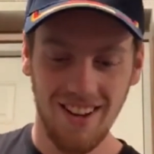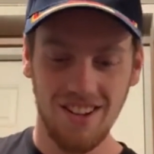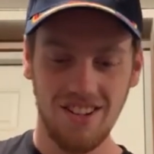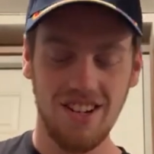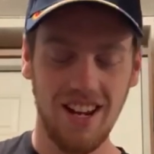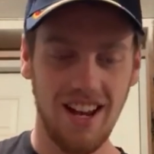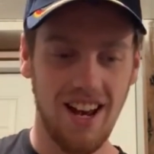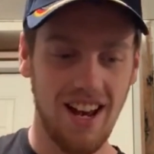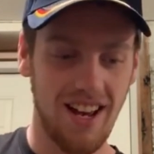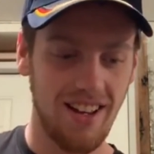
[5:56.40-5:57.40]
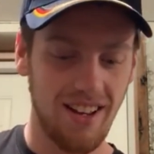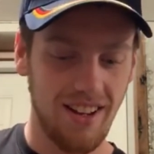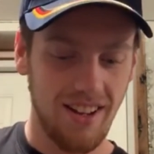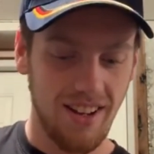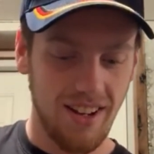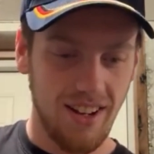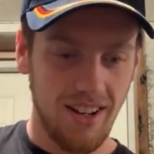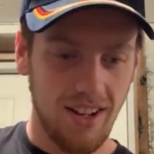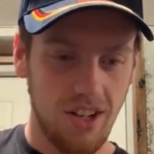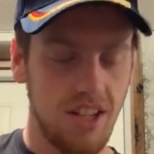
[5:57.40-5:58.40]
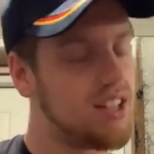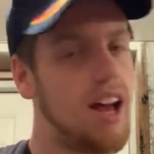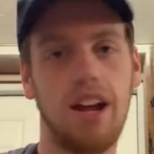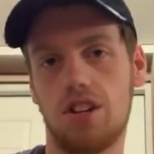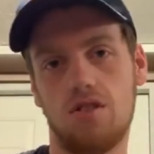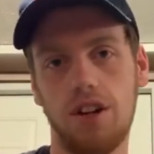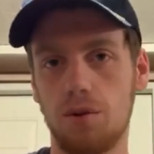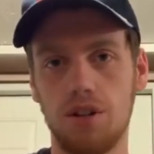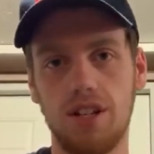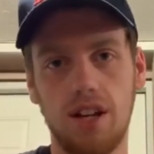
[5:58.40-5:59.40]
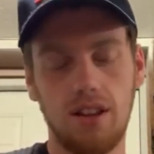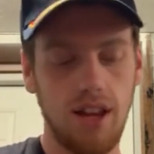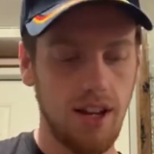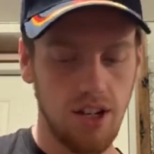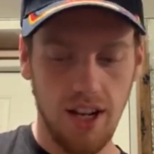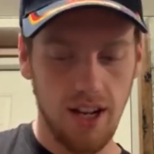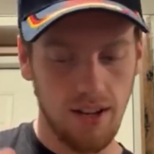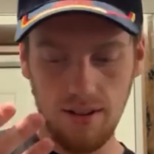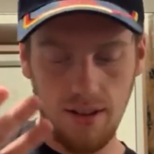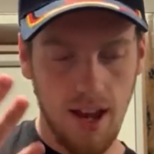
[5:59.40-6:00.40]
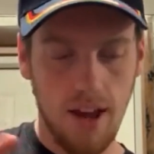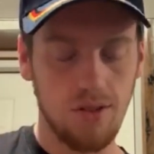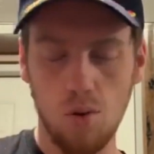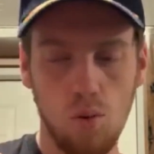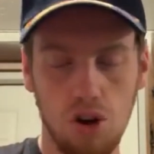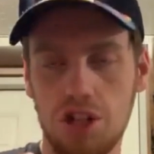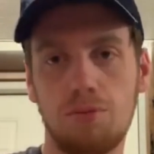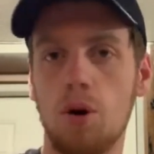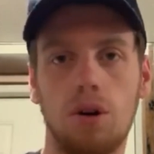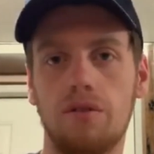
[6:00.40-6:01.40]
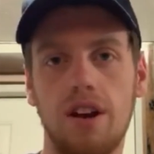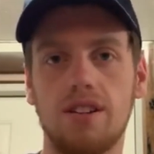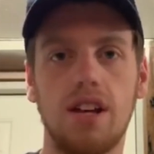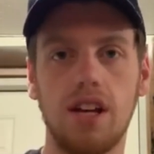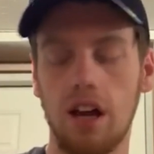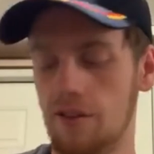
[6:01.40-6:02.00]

she's lying straight to her teeth. Like, she has the worst poker face I think I've